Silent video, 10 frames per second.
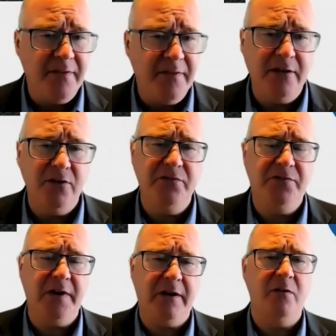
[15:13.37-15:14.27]
they do
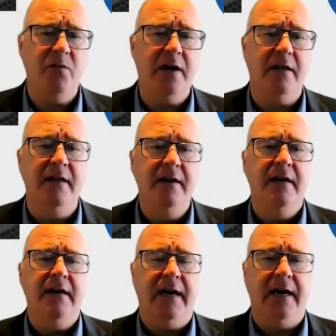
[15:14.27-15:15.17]
very well.
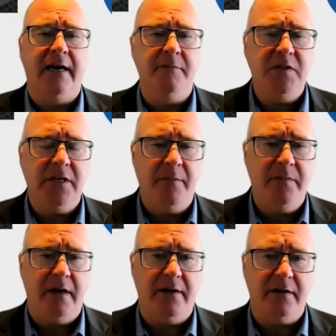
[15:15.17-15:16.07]
Um,
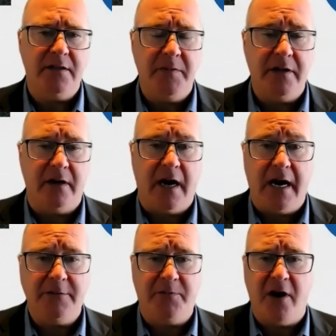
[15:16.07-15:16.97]
some, uh, some of their
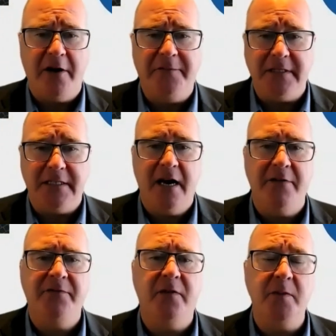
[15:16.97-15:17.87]
highest profits
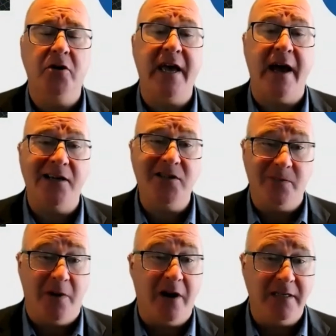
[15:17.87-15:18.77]
come from your cash
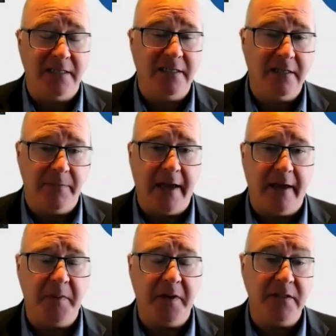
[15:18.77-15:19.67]
deposits in the
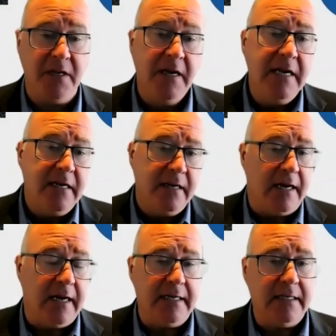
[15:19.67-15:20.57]
bank because,
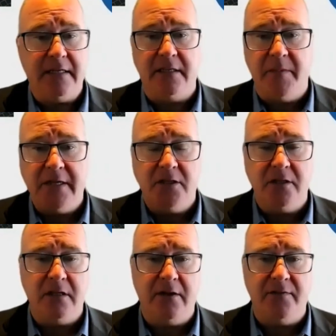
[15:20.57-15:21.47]
uh, as I
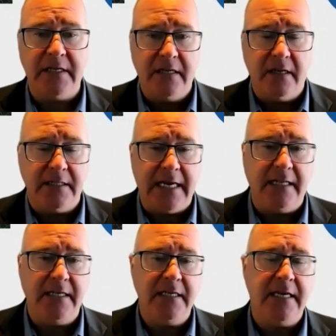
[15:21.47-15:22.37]
mentioned, even uh,
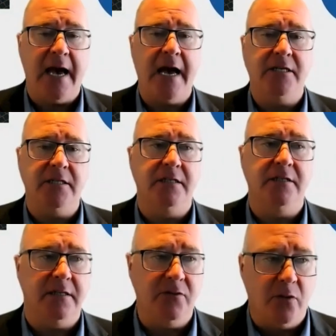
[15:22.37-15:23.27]
daily cash
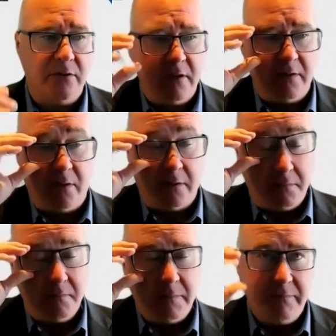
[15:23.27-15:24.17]
is north of, or